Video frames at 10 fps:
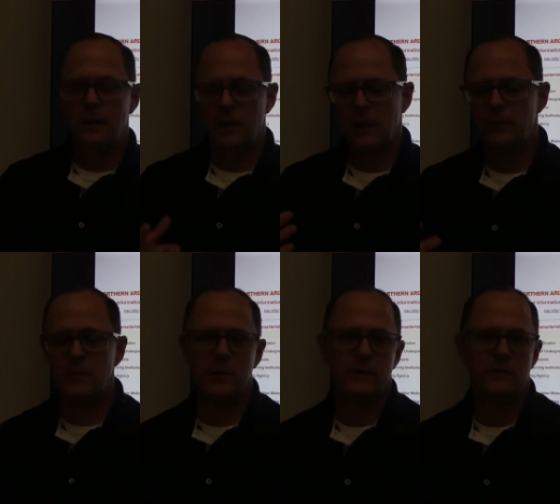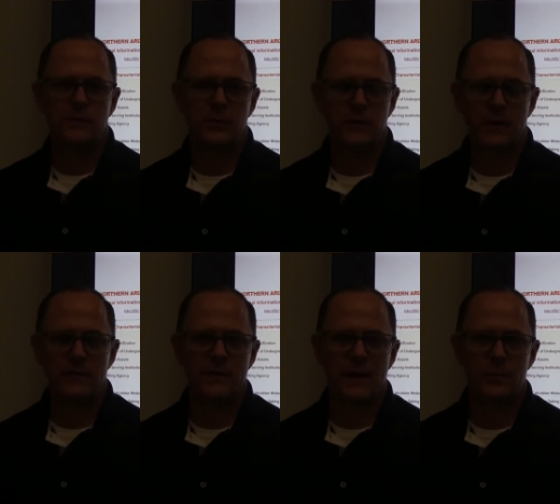If your student
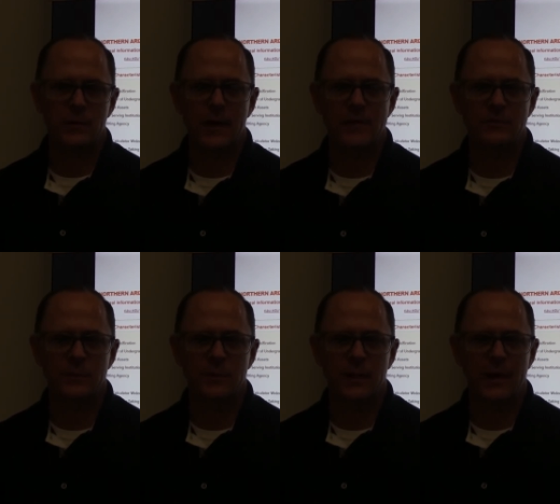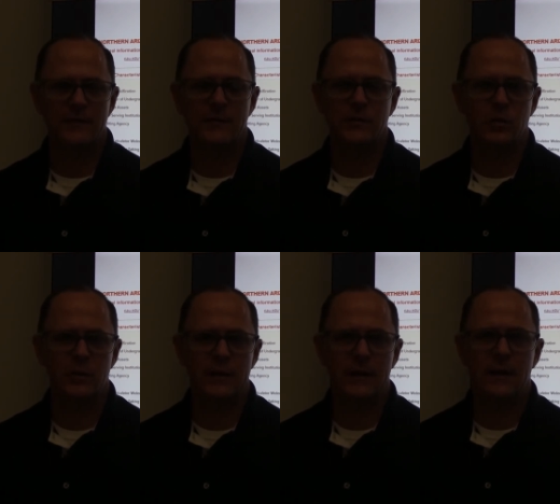is an upperclassman, has
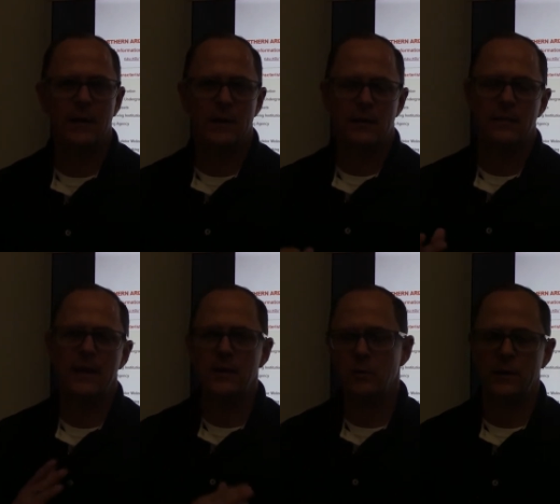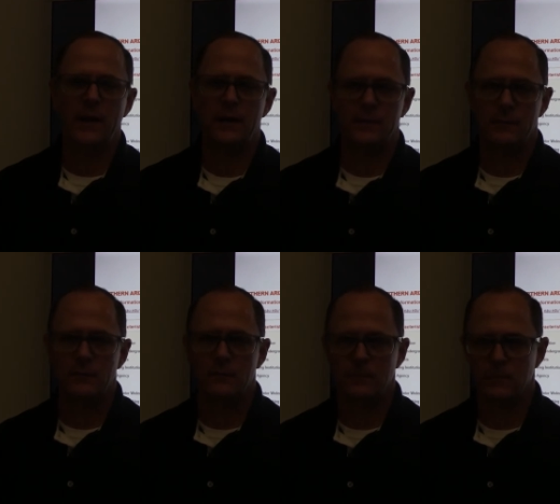seniority, they don't care.
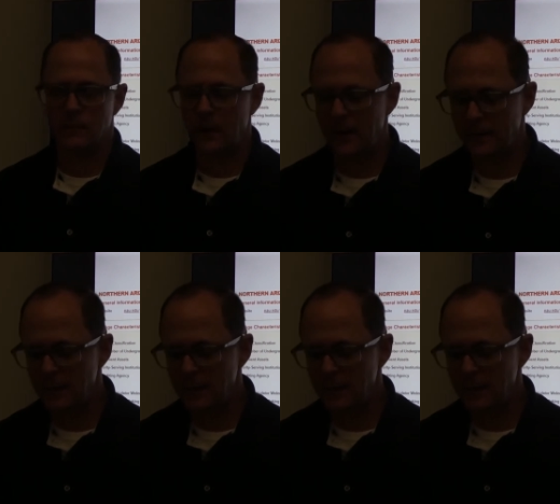Okay?